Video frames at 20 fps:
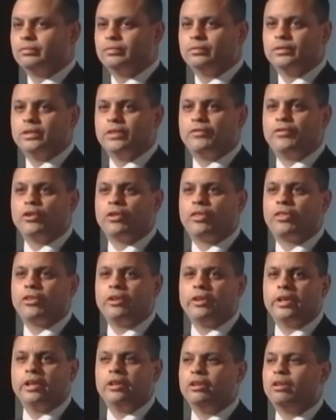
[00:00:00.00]
If you're
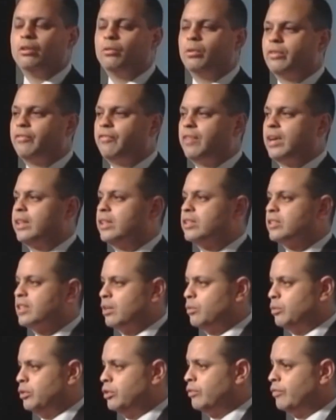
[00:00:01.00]
30, you don't want to find this out
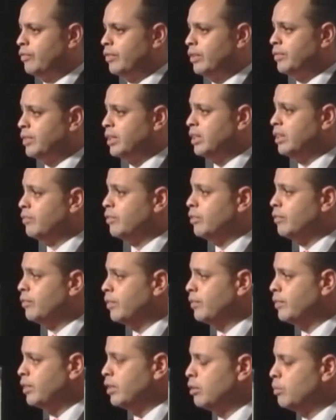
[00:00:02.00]
when you're 50. And if you're
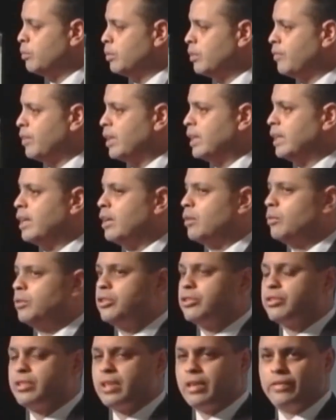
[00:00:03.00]
50, you don't want to find it out when you're
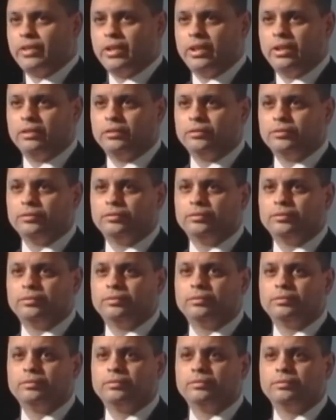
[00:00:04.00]
70.
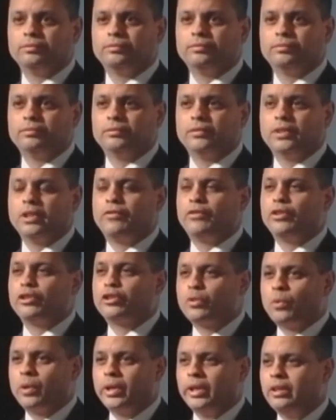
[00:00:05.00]
And if you're
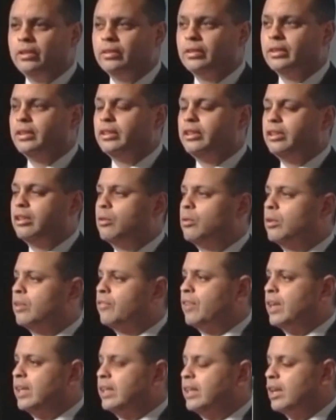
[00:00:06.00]
20, you don't want to
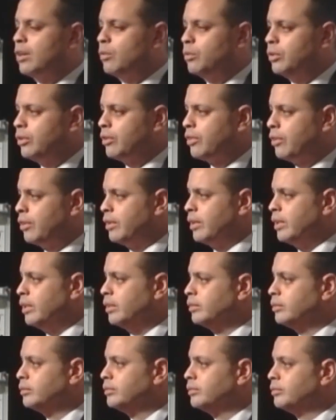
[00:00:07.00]
find it out when you're 30.
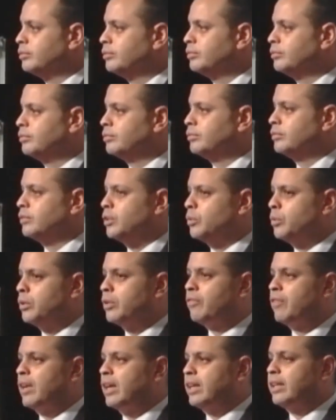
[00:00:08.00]
You want to
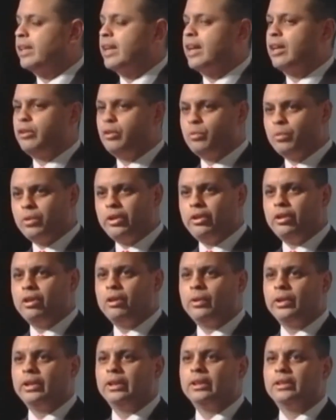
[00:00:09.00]
find it out, you want to know
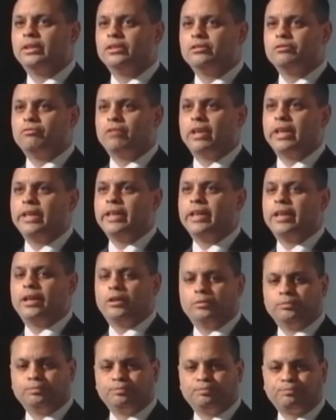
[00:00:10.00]
it right now.
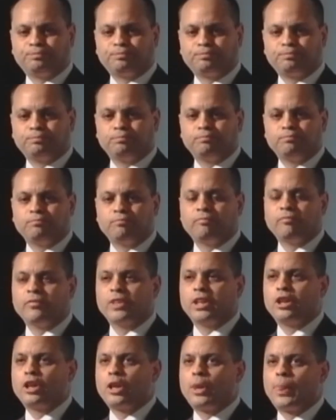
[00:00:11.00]

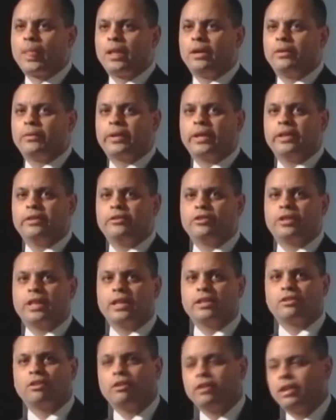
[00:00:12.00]
Okay, did you guys
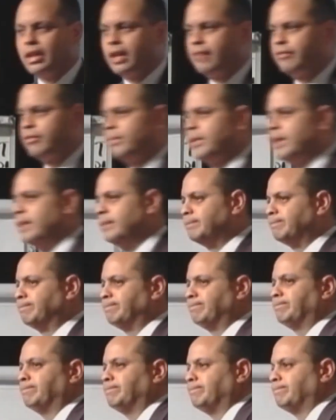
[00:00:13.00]
learn a lot from that?
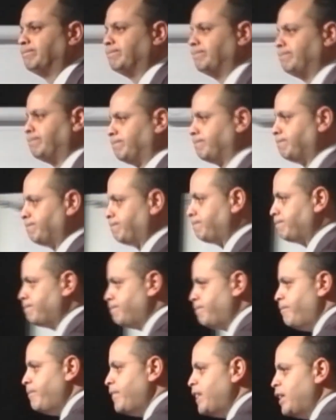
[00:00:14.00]

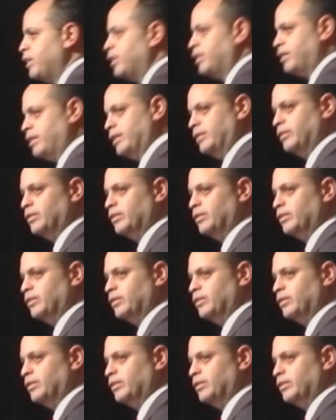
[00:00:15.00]
Cool.